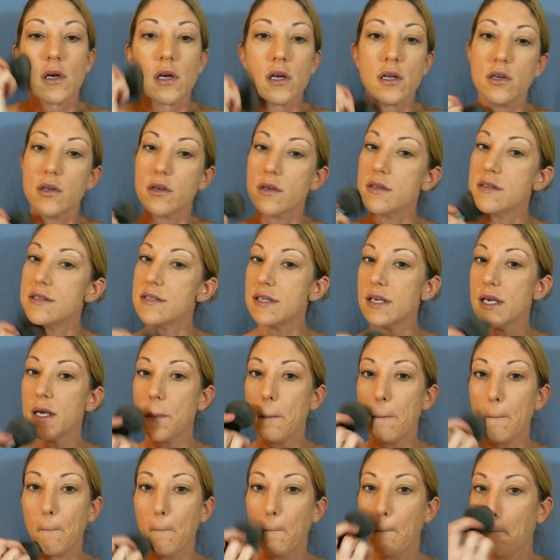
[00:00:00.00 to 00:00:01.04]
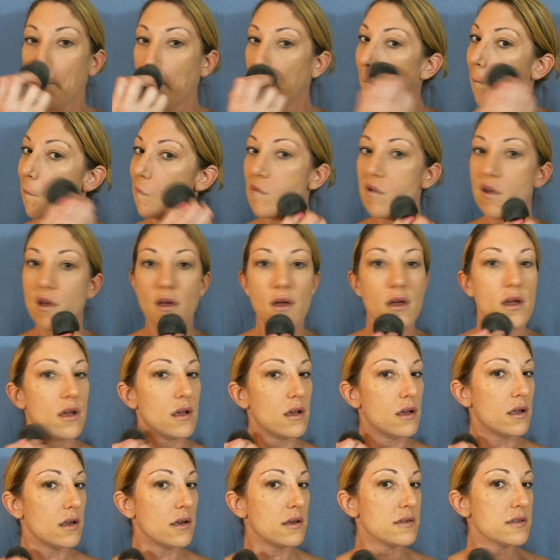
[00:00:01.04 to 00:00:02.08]
And you can see
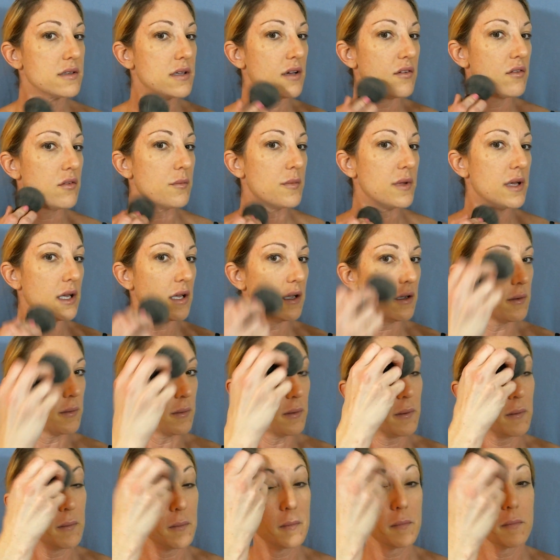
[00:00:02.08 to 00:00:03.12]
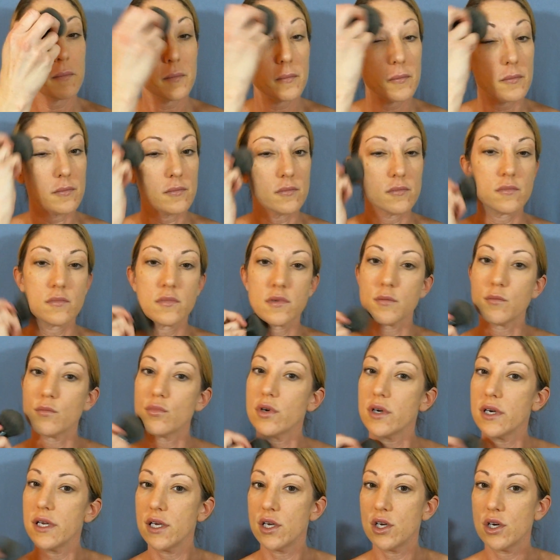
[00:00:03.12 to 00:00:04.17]
it is giving me some
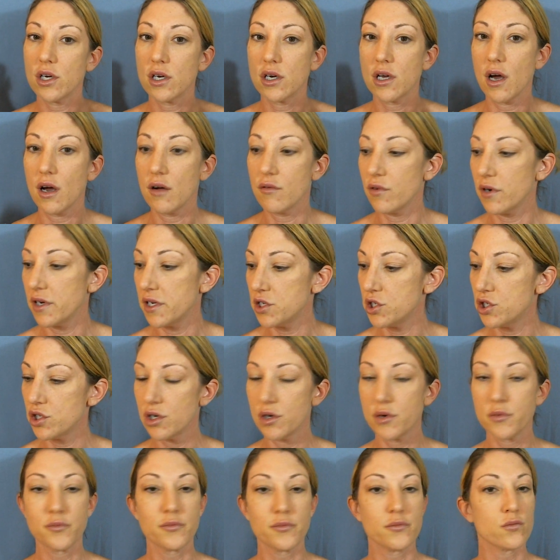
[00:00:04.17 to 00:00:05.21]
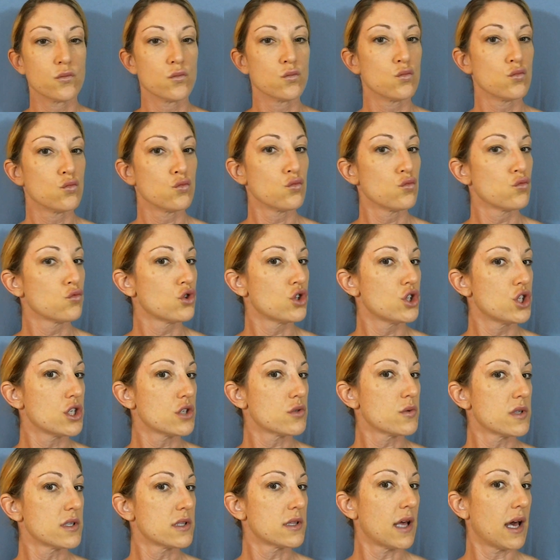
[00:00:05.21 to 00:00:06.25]
pretty good coverage
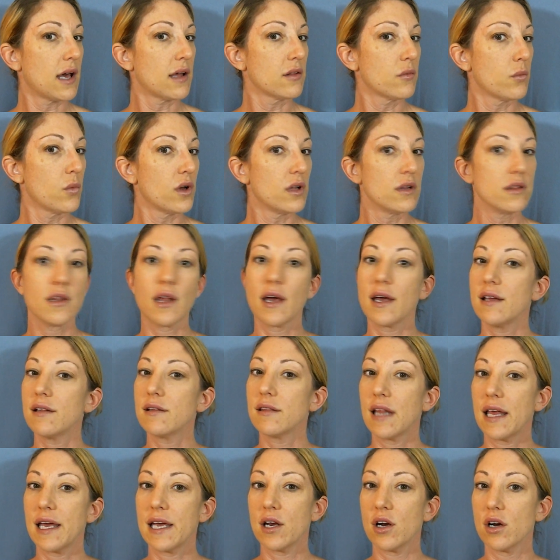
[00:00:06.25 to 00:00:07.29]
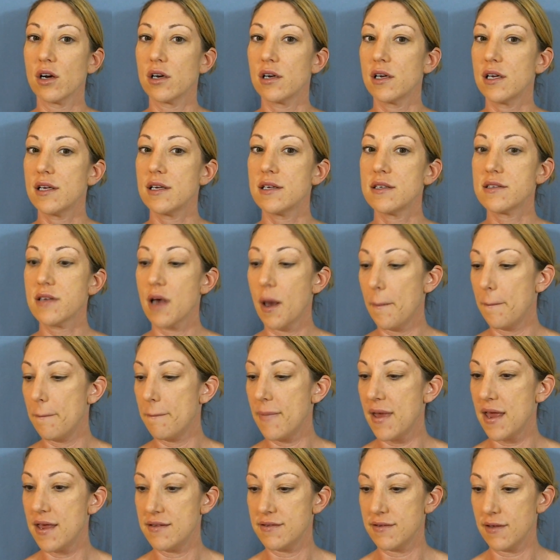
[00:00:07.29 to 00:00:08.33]
just with that one light layer. It is
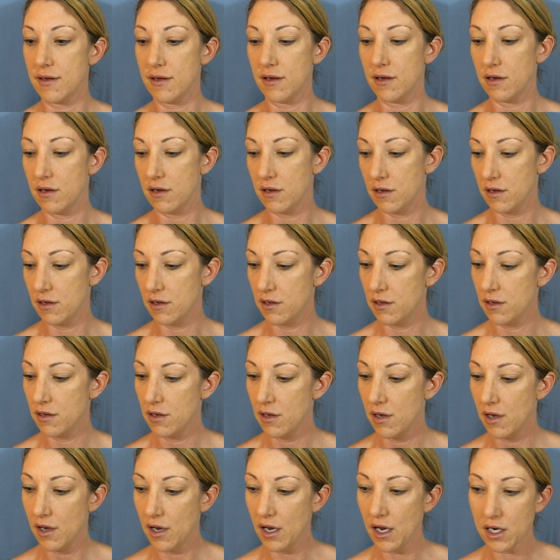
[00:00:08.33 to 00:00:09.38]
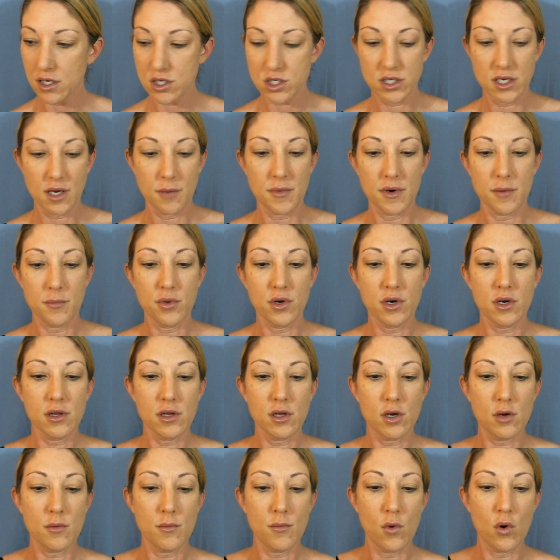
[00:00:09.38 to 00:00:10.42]
amazing. Actually, I'm going to put a
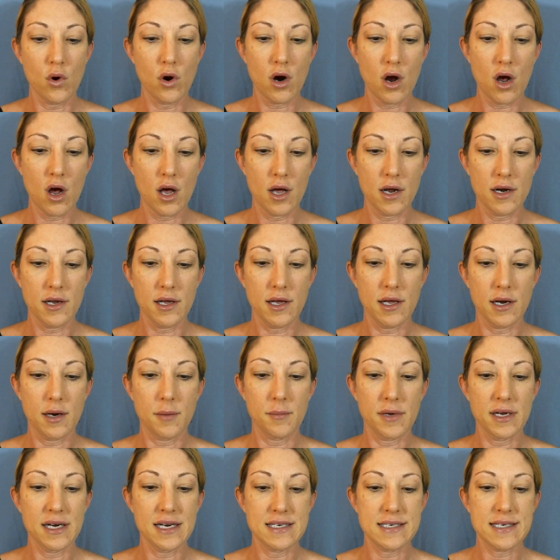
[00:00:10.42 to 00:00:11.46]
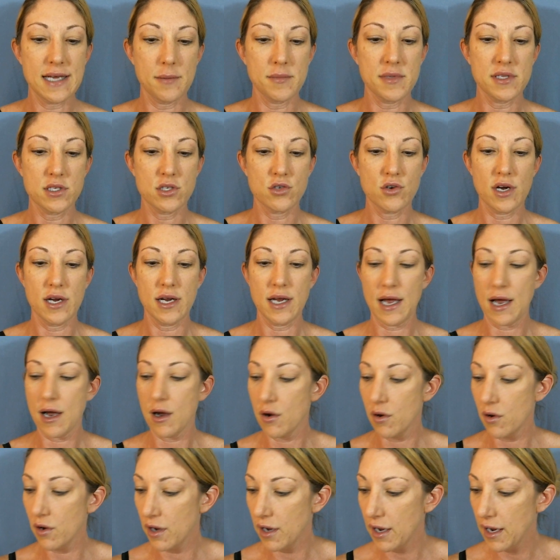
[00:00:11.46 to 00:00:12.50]
little more on, and I'm going to demonstrate
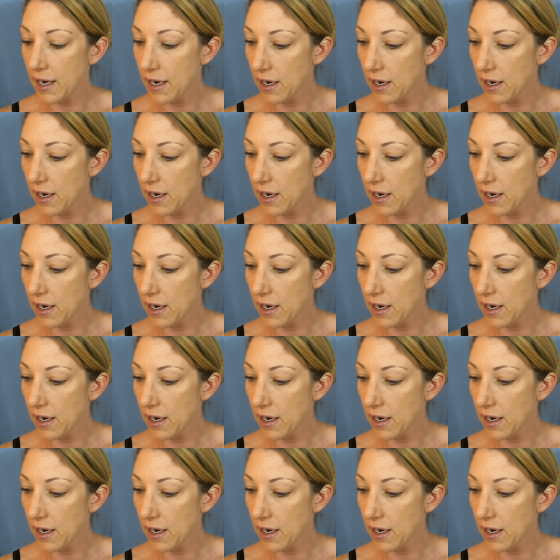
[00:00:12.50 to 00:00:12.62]
how